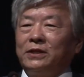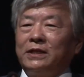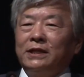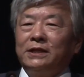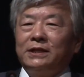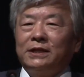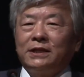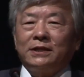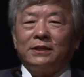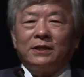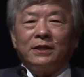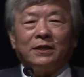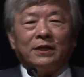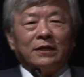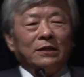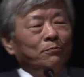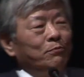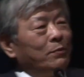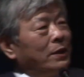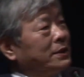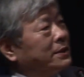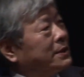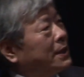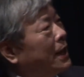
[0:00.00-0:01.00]
This is
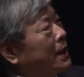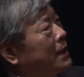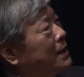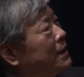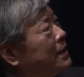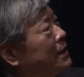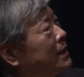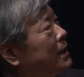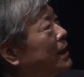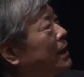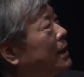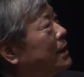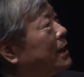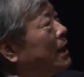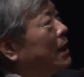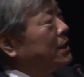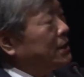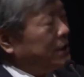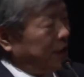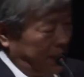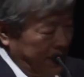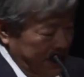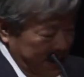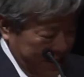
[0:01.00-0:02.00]
Masaaki
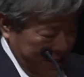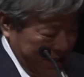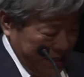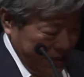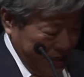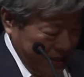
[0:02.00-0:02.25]
Hayashi